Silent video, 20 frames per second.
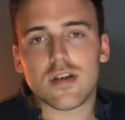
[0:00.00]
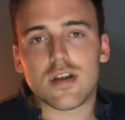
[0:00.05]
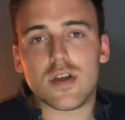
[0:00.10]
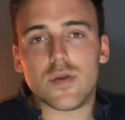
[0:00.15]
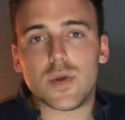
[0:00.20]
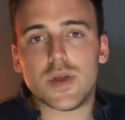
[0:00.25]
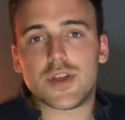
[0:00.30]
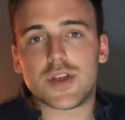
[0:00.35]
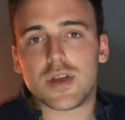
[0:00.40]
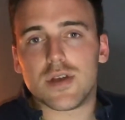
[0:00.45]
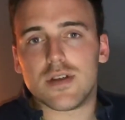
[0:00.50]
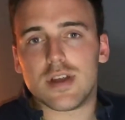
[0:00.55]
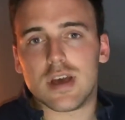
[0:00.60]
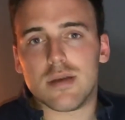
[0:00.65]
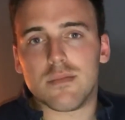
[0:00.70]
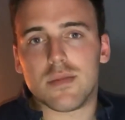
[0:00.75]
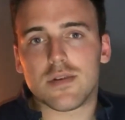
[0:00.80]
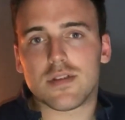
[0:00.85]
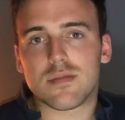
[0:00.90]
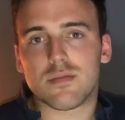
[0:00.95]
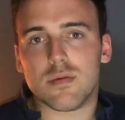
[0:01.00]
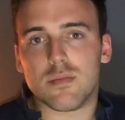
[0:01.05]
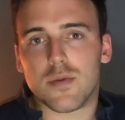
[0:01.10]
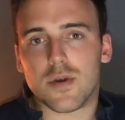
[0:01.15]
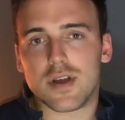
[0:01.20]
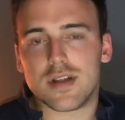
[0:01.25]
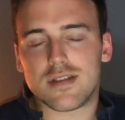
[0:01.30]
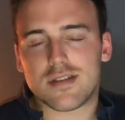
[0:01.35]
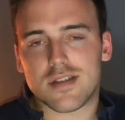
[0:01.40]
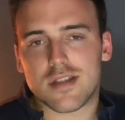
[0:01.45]
Luigi owned it at multiple
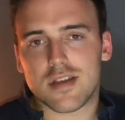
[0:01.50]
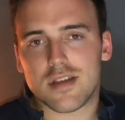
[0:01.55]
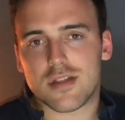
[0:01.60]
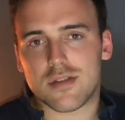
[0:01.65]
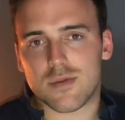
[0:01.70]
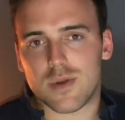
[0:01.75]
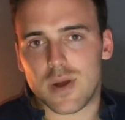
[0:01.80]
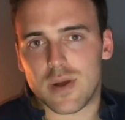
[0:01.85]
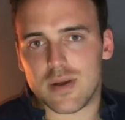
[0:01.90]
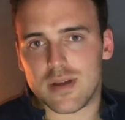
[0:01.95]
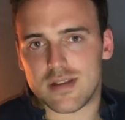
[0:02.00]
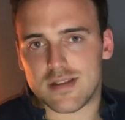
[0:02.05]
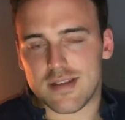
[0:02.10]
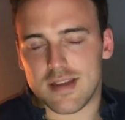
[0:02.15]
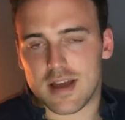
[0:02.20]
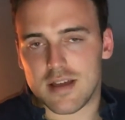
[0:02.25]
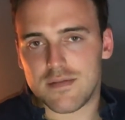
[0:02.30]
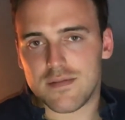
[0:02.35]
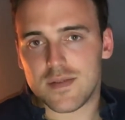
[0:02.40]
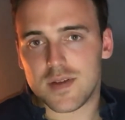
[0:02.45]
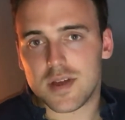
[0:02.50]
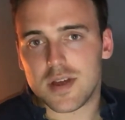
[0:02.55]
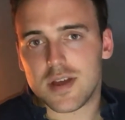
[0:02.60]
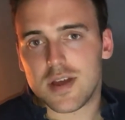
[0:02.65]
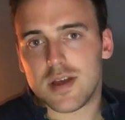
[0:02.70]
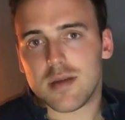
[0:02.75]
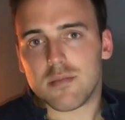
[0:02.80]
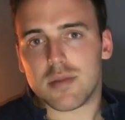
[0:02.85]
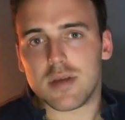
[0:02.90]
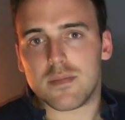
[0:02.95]
points throughout its life,
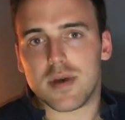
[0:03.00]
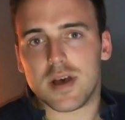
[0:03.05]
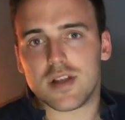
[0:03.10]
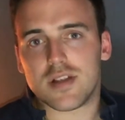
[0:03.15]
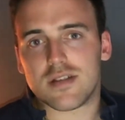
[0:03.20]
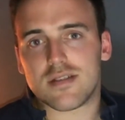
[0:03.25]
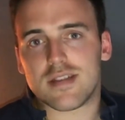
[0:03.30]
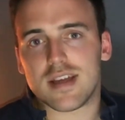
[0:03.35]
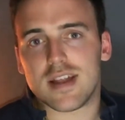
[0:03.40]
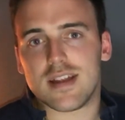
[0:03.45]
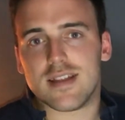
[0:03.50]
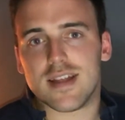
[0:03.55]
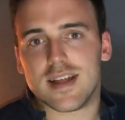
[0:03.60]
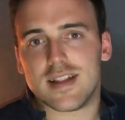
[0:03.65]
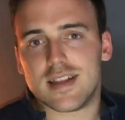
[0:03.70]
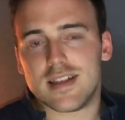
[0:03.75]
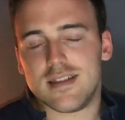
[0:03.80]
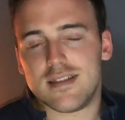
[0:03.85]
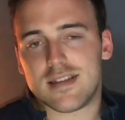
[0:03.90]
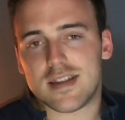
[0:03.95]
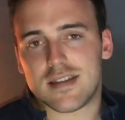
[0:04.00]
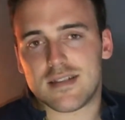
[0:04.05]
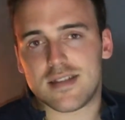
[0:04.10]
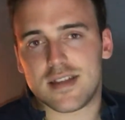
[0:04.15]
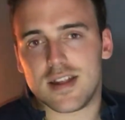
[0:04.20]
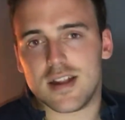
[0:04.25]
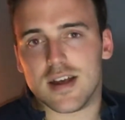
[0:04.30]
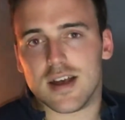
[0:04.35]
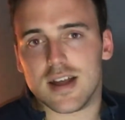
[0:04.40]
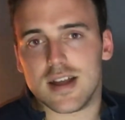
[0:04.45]
but he purchased it in
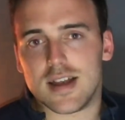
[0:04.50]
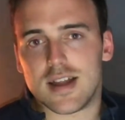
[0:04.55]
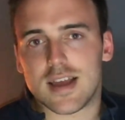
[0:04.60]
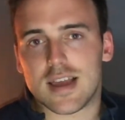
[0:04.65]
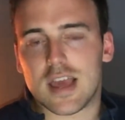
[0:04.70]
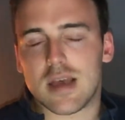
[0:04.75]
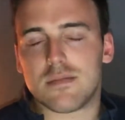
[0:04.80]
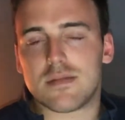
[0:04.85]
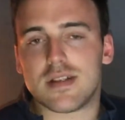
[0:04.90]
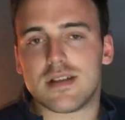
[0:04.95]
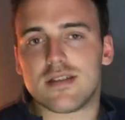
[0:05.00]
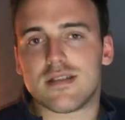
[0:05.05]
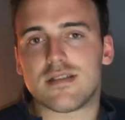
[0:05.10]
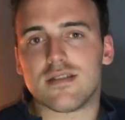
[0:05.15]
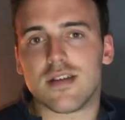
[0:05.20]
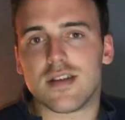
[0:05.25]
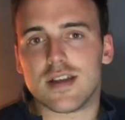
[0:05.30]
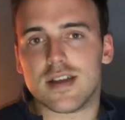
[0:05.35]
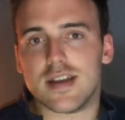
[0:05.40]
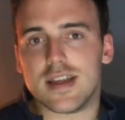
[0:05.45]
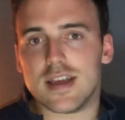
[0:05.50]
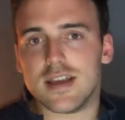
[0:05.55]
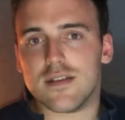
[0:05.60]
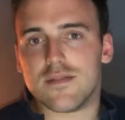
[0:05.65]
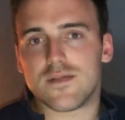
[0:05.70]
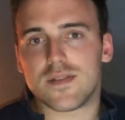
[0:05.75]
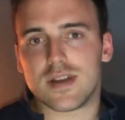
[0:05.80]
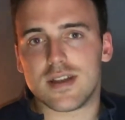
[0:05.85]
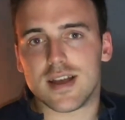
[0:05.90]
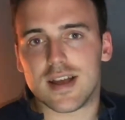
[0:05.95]
1969 and kept it solidly
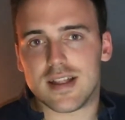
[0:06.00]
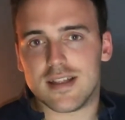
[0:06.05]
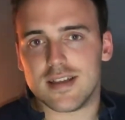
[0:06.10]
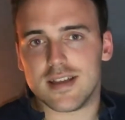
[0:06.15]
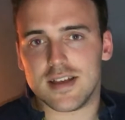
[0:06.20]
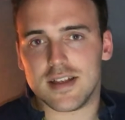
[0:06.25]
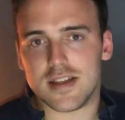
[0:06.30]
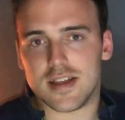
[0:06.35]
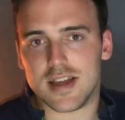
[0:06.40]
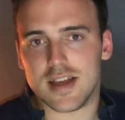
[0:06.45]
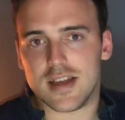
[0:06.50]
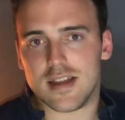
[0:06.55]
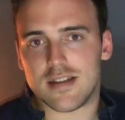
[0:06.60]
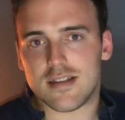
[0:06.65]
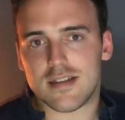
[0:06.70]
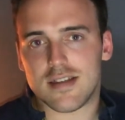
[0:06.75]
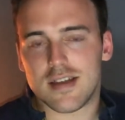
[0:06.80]
for 19 years.